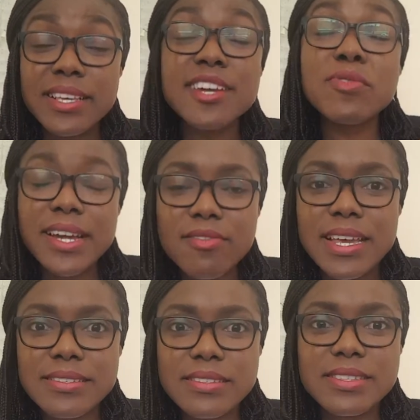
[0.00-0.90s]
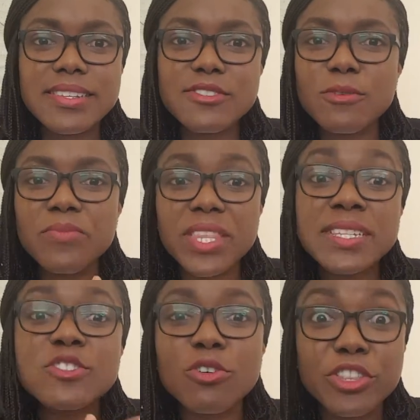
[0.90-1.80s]
Greek crisis and some
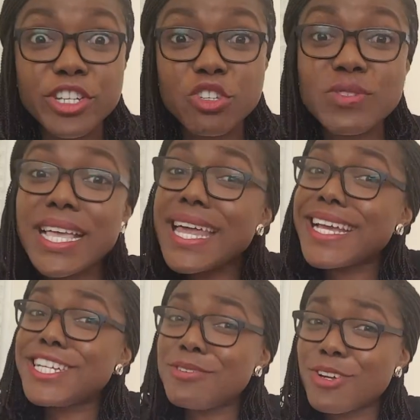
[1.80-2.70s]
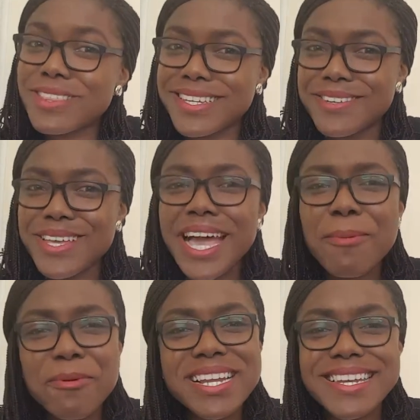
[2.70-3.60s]
things on the news. And I knew nothing.
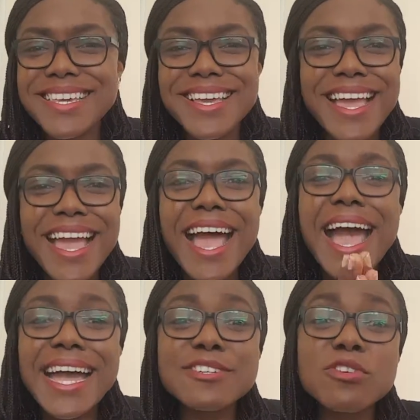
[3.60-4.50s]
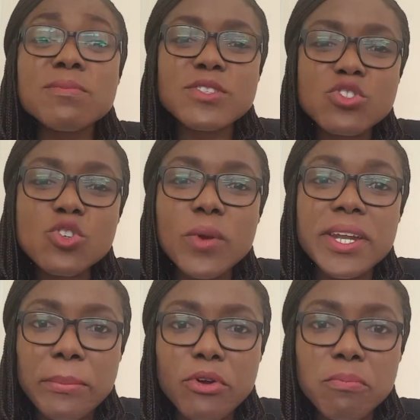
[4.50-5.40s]
Apparently, I had not been sowing
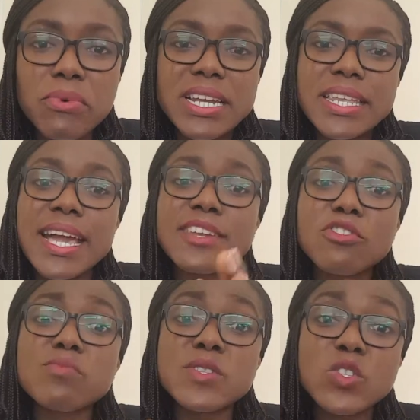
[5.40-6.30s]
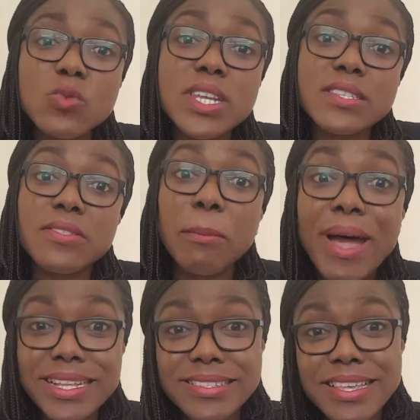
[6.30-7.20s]
appropriately. I had not been sowing into the
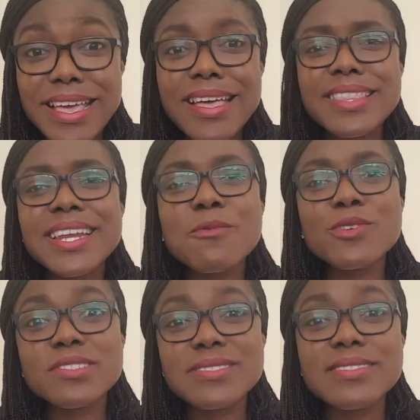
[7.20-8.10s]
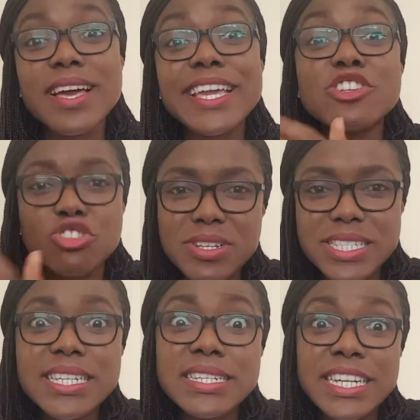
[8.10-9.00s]
path that I was
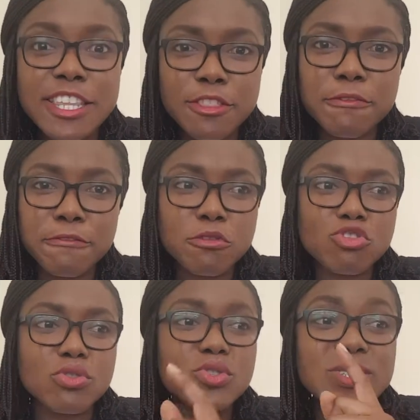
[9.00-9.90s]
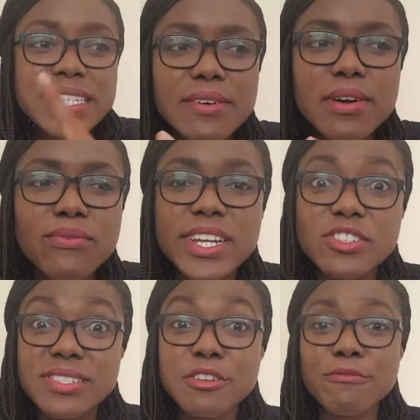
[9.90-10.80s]
interested in in the future. So never find
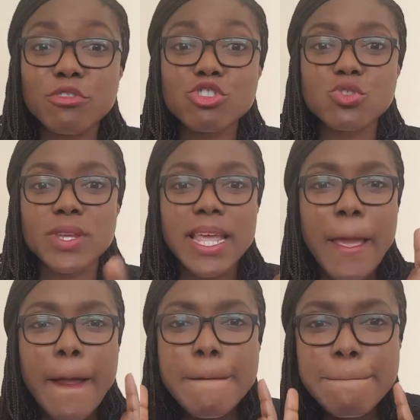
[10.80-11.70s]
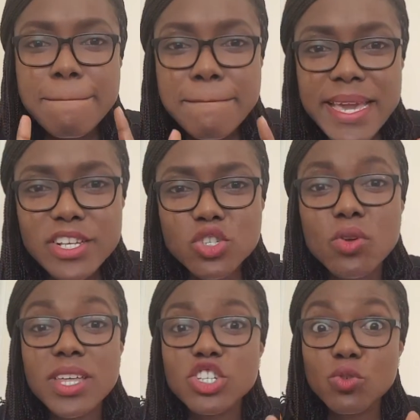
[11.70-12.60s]
yourself not sowing. Make
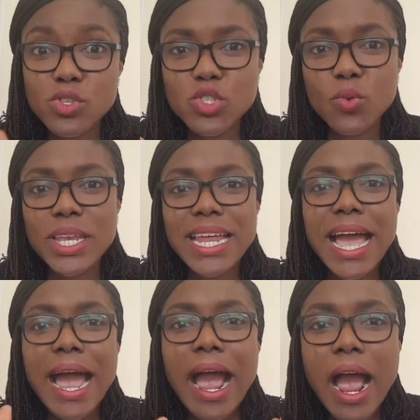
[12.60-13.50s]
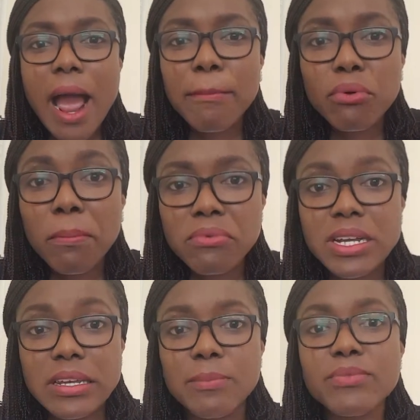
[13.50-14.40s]
sure that you're sowing
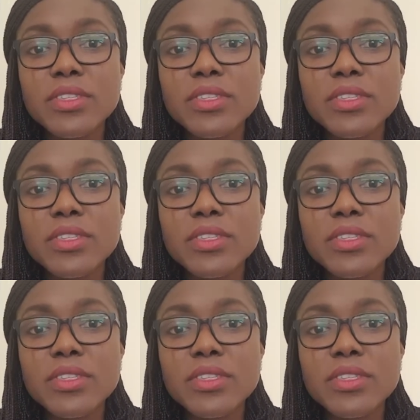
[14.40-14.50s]
appropriately.